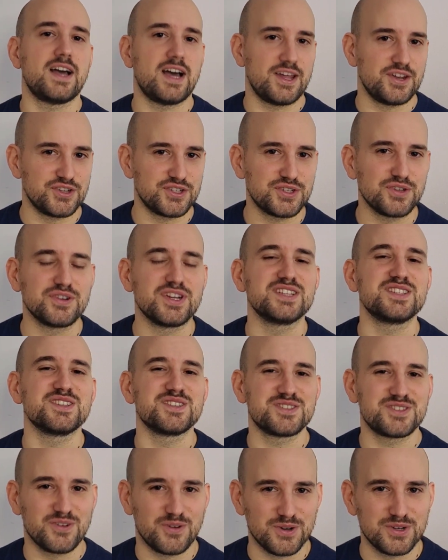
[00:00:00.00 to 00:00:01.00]
understood as a
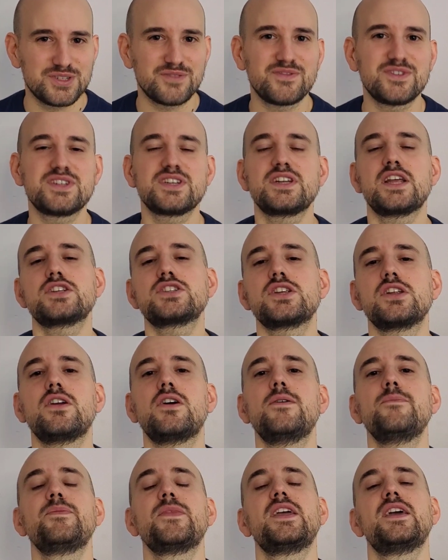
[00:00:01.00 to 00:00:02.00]
source of international
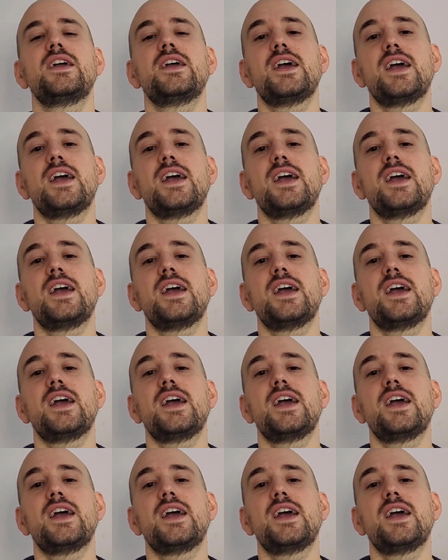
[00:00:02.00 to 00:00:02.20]
law,